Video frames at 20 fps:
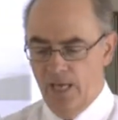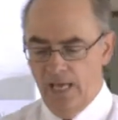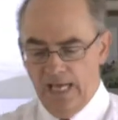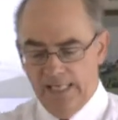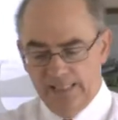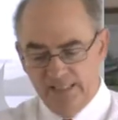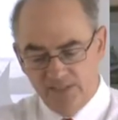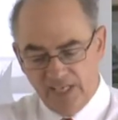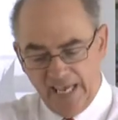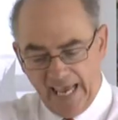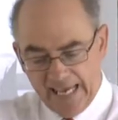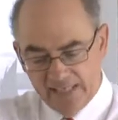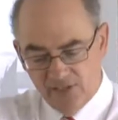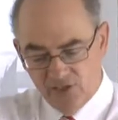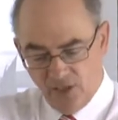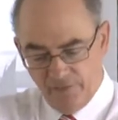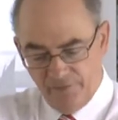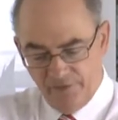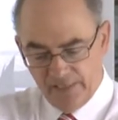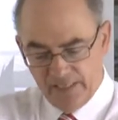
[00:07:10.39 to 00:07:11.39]
And as he heads
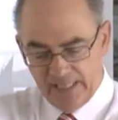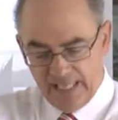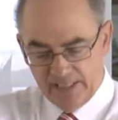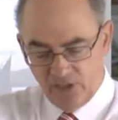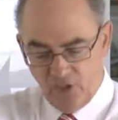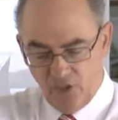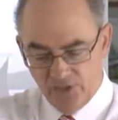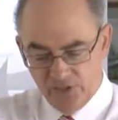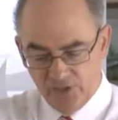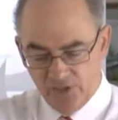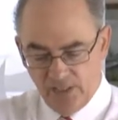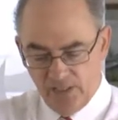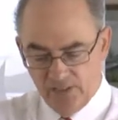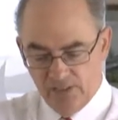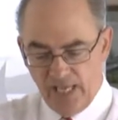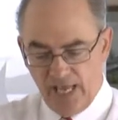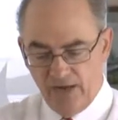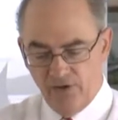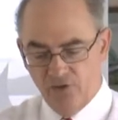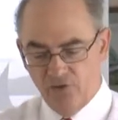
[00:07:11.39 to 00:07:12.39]
off into that hostile
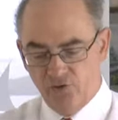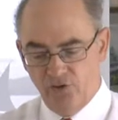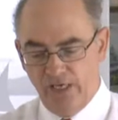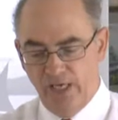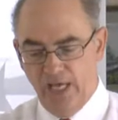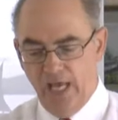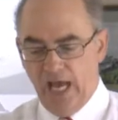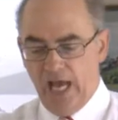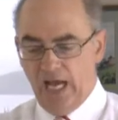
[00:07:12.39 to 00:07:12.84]
territory,